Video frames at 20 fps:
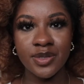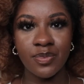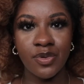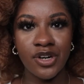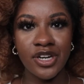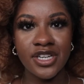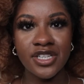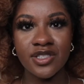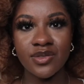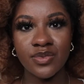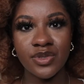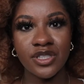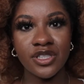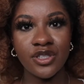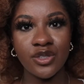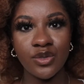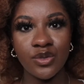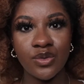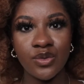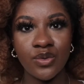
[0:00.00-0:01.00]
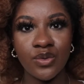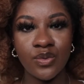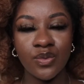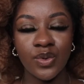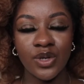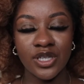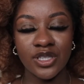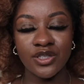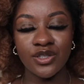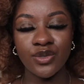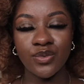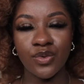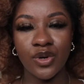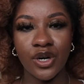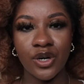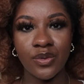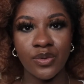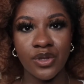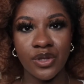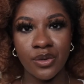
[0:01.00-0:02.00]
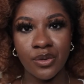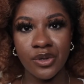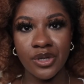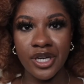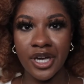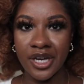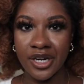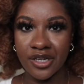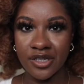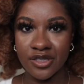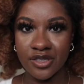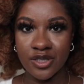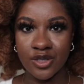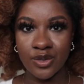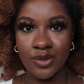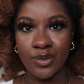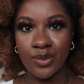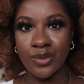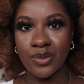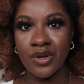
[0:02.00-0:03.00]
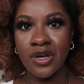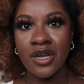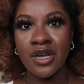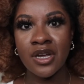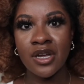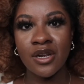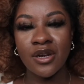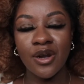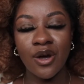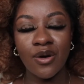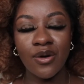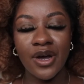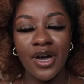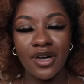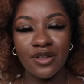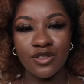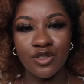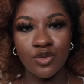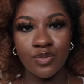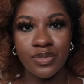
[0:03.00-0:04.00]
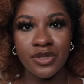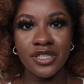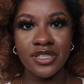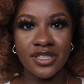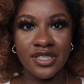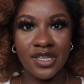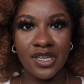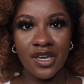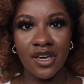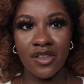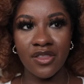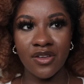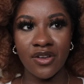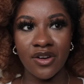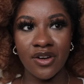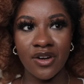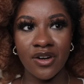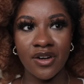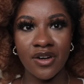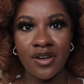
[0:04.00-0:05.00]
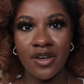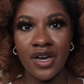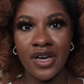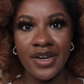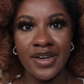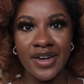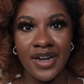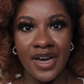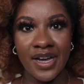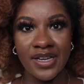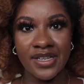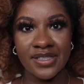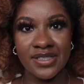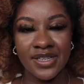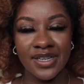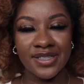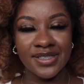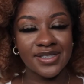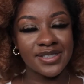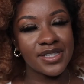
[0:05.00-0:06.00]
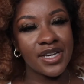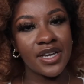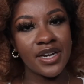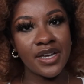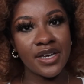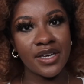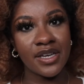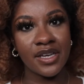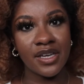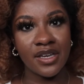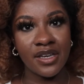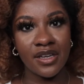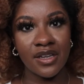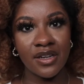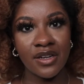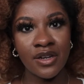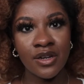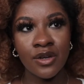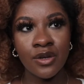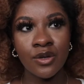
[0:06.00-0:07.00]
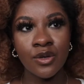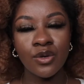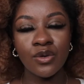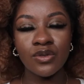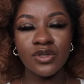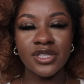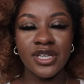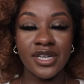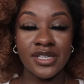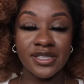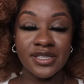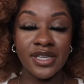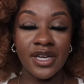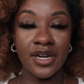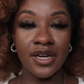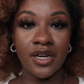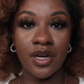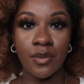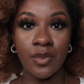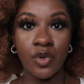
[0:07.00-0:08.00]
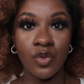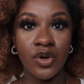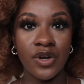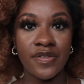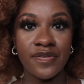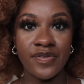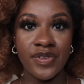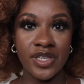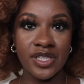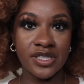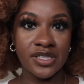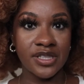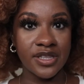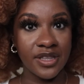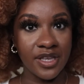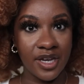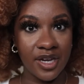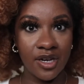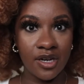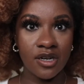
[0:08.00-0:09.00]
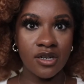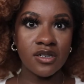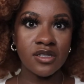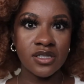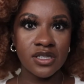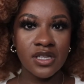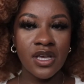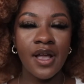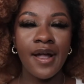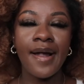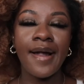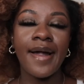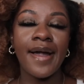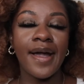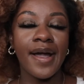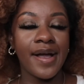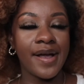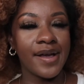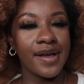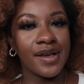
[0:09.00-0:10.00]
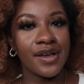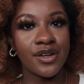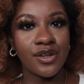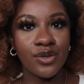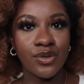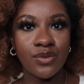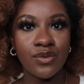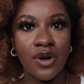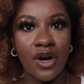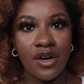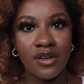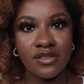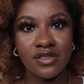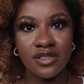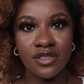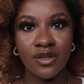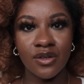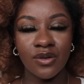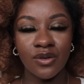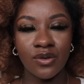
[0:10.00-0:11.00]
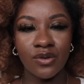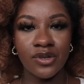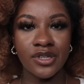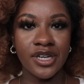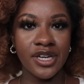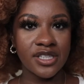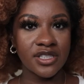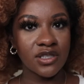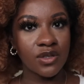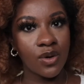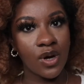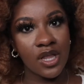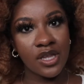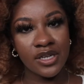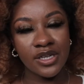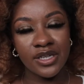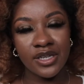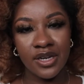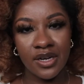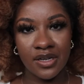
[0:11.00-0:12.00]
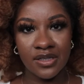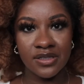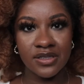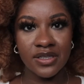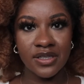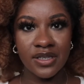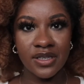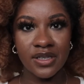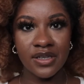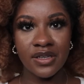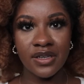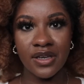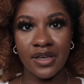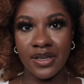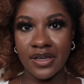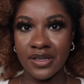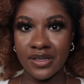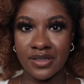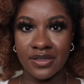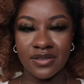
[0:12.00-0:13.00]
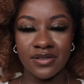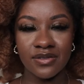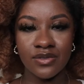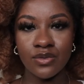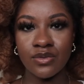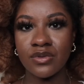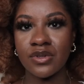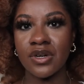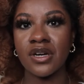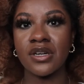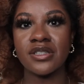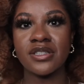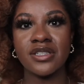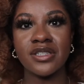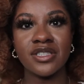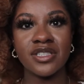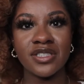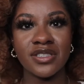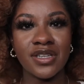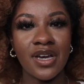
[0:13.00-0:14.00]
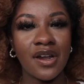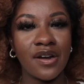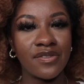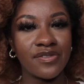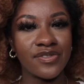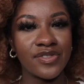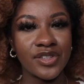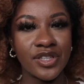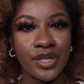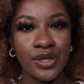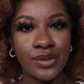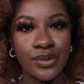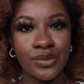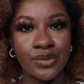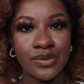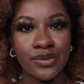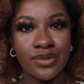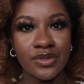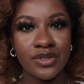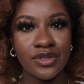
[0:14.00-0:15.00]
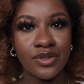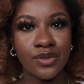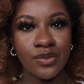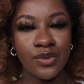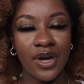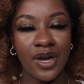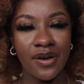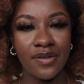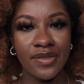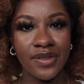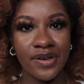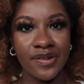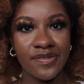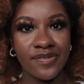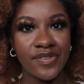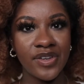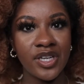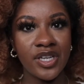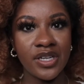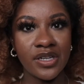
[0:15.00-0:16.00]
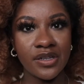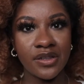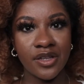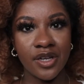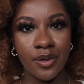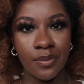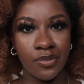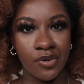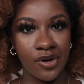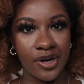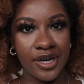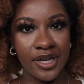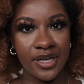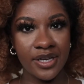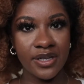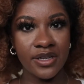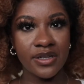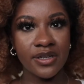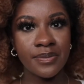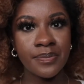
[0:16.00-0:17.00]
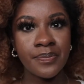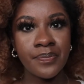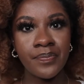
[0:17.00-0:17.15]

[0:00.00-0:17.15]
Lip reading: Brands really do want to work with creators who know how to put together a nice aesthetic, and whose aesthetic, number one, fits theirs, and who also creates quality content, and who content just kind of flows throughout their feed and their brand.